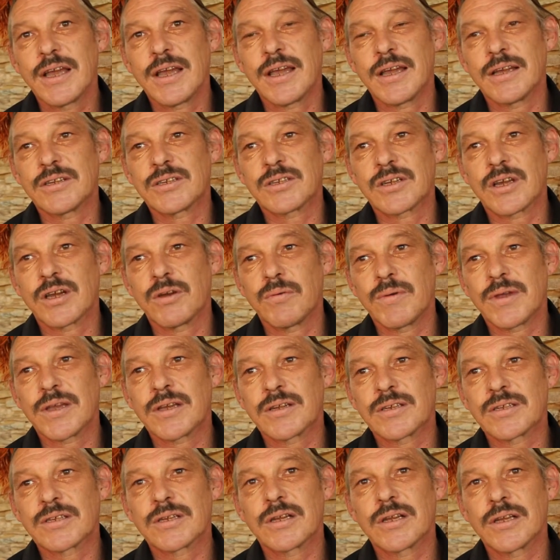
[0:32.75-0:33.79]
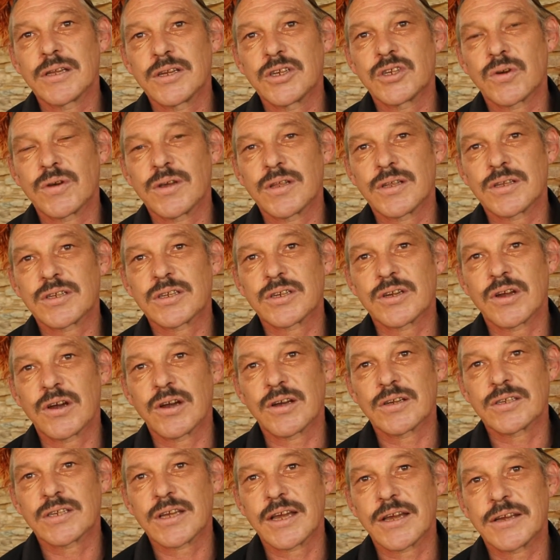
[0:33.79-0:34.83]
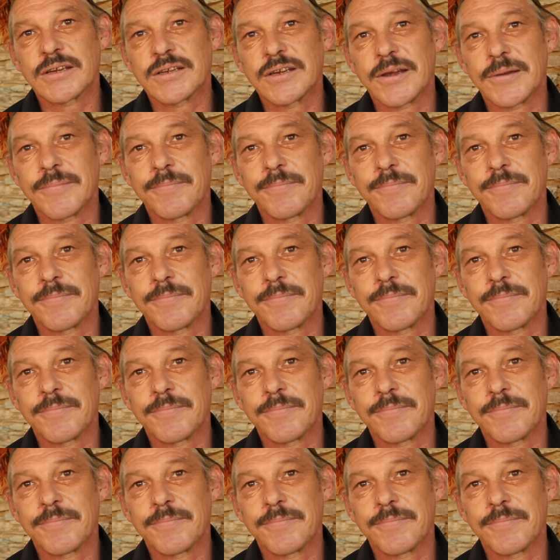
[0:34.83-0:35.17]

and so we can still enjoy the stars out here.